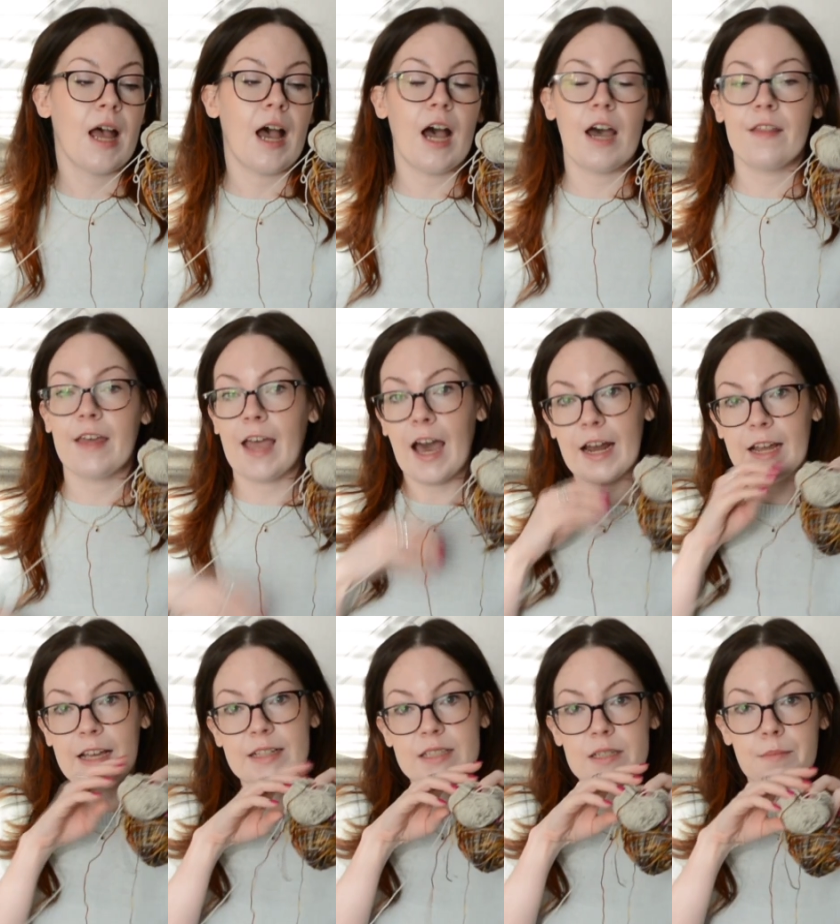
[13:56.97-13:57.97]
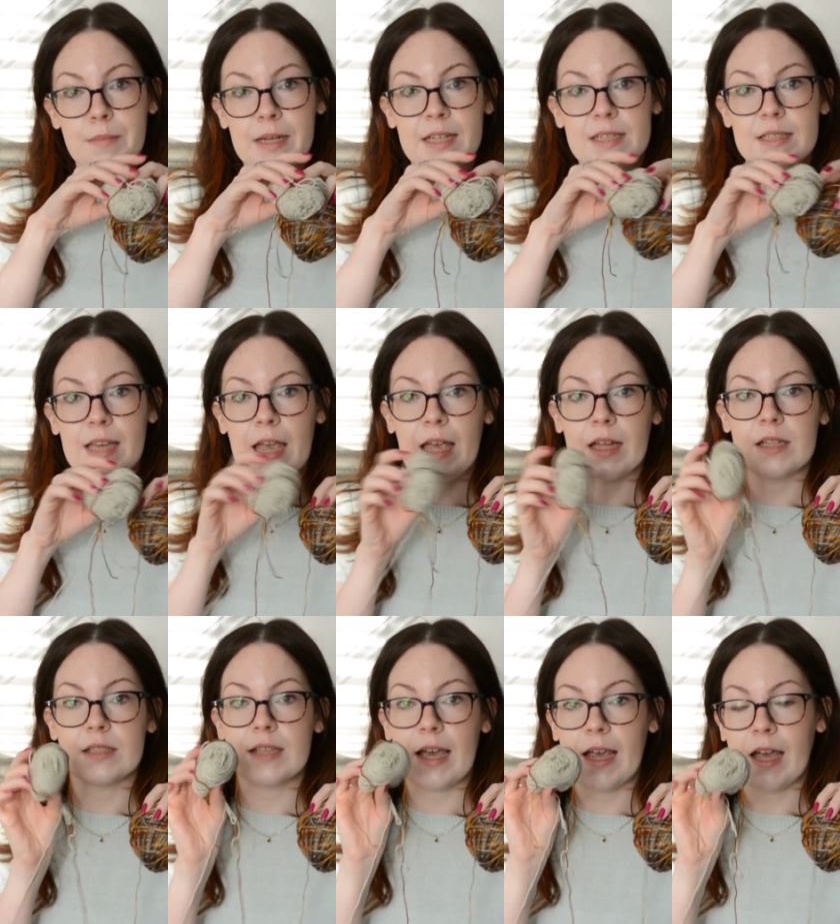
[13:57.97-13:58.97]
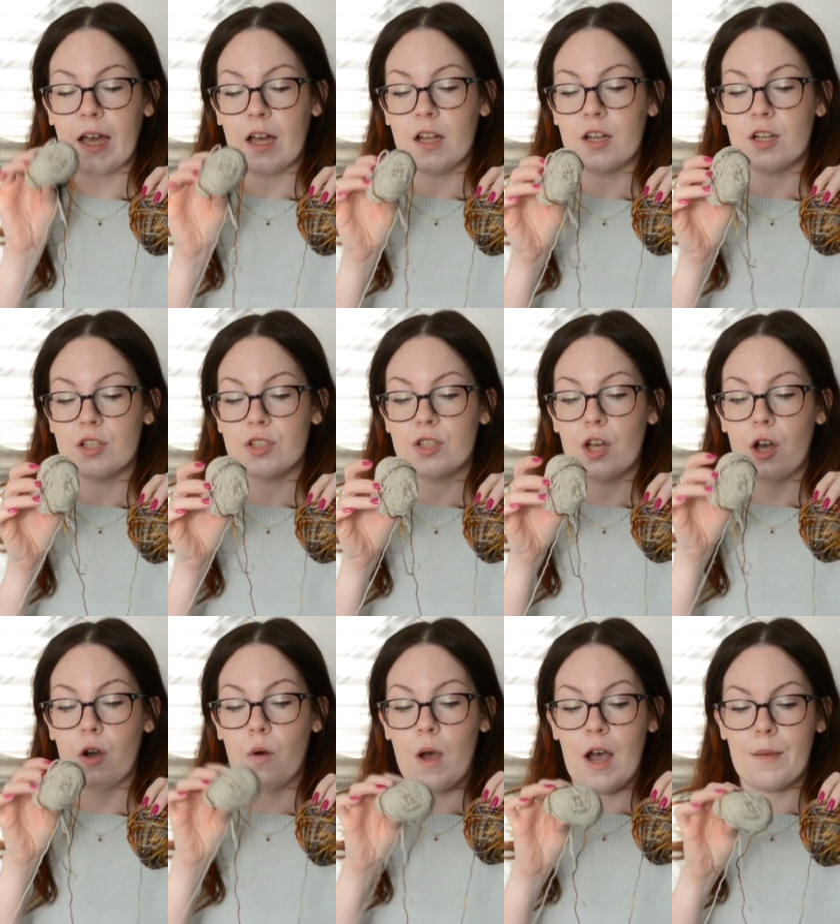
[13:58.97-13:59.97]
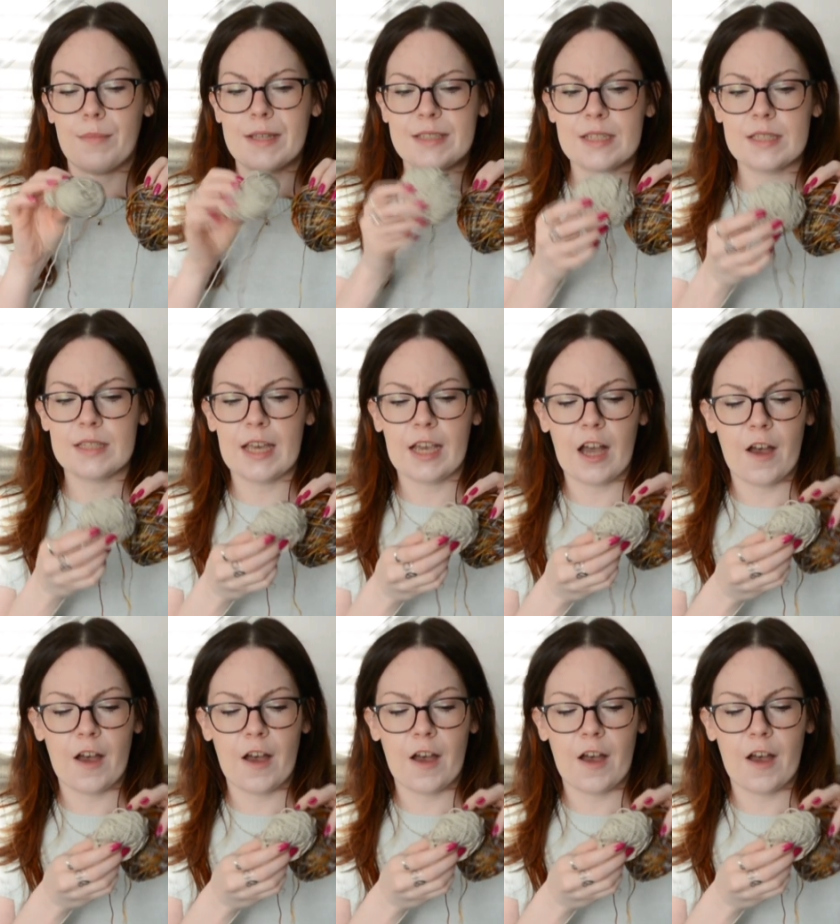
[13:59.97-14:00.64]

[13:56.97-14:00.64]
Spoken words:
They had it in some mini skeins, and so this is like